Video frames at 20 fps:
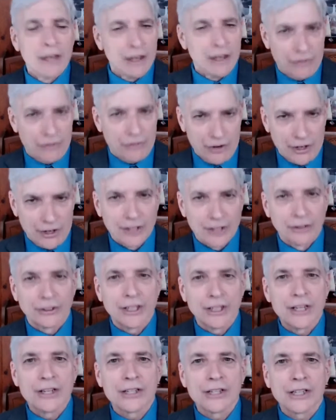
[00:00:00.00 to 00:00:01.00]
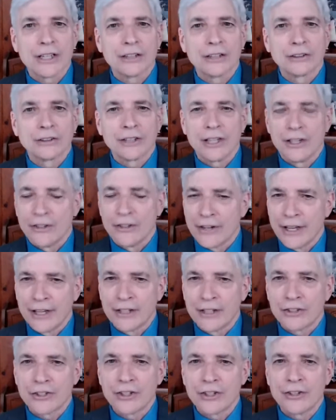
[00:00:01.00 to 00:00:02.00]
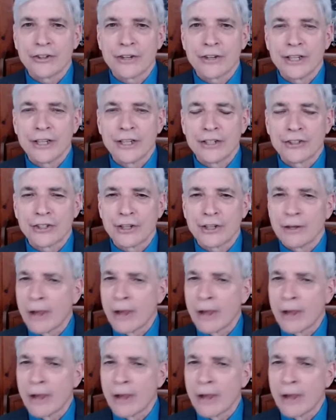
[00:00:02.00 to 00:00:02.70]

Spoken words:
If you're guilty, you're guilty. You're innocent, you're innocent.